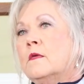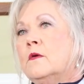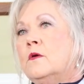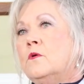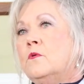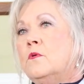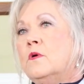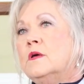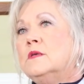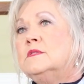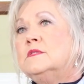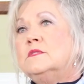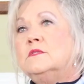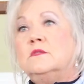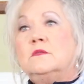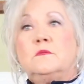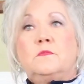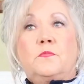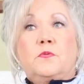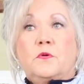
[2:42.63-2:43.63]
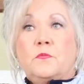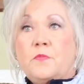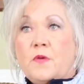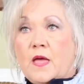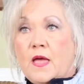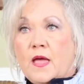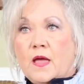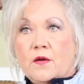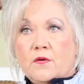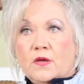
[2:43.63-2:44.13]
who wasn't
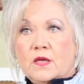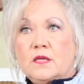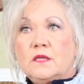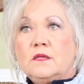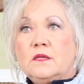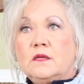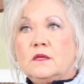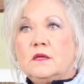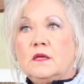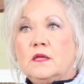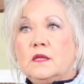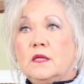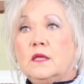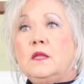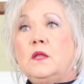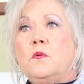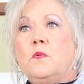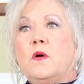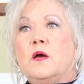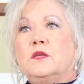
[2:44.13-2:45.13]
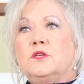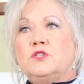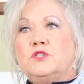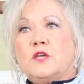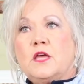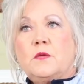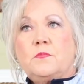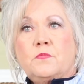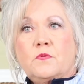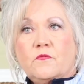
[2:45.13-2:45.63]
preparing in any way,
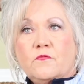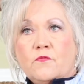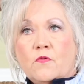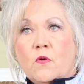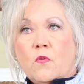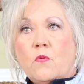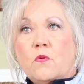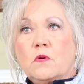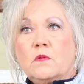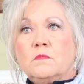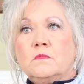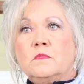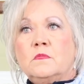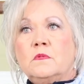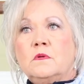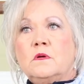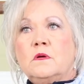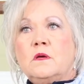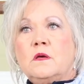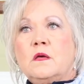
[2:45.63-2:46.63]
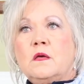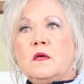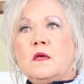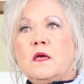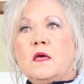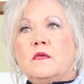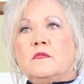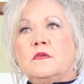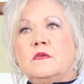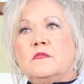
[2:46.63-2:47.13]
shape, or form,
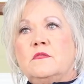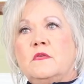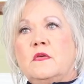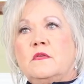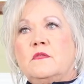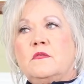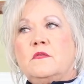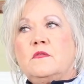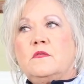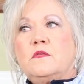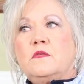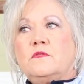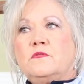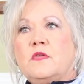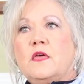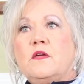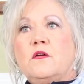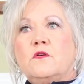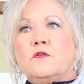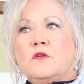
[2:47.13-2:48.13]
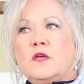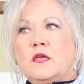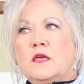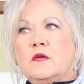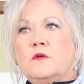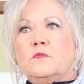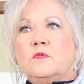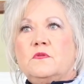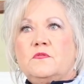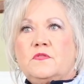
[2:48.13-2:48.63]
and then they are
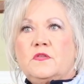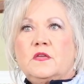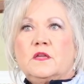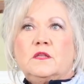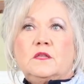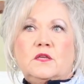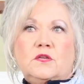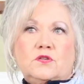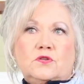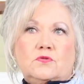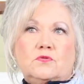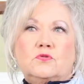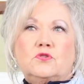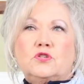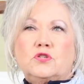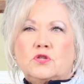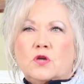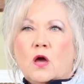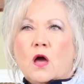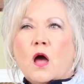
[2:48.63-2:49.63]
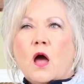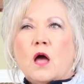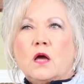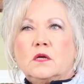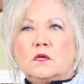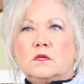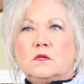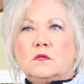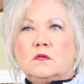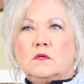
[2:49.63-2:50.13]
hit with the initial shock
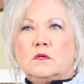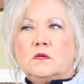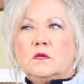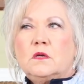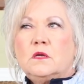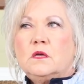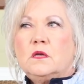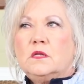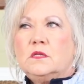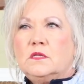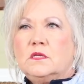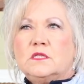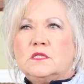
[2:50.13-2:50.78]
and